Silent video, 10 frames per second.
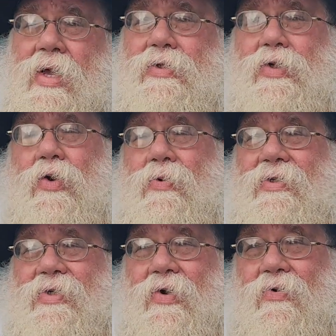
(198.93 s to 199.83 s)
So
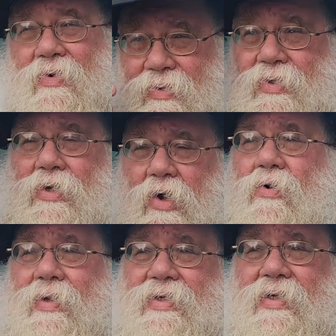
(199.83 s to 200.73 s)
it was,
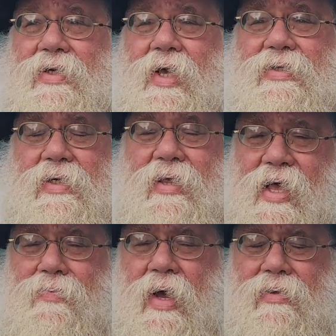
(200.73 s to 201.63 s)
it's a
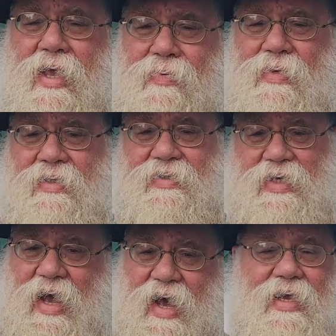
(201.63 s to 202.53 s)
layman's
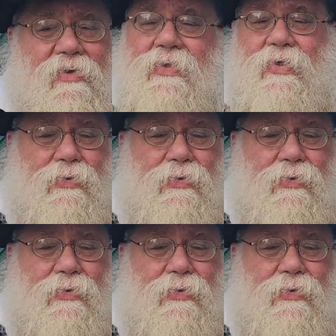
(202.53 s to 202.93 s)
guide that was